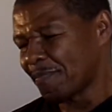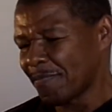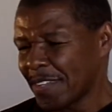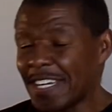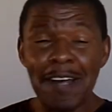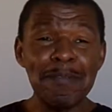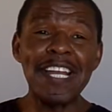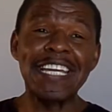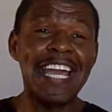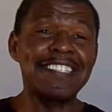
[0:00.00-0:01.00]
And I'm not
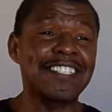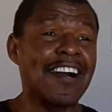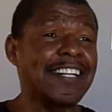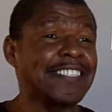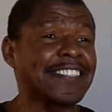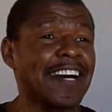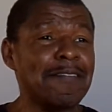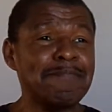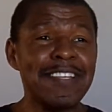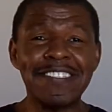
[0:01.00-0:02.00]
against guns.
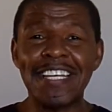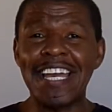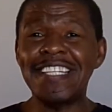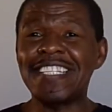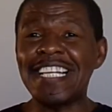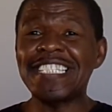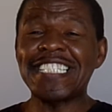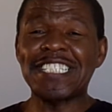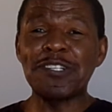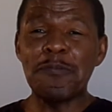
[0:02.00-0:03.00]
I'm just against that
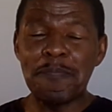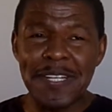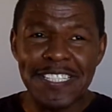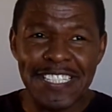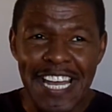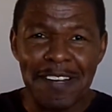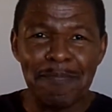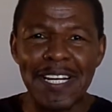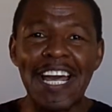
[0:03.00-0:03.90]
stupid statement.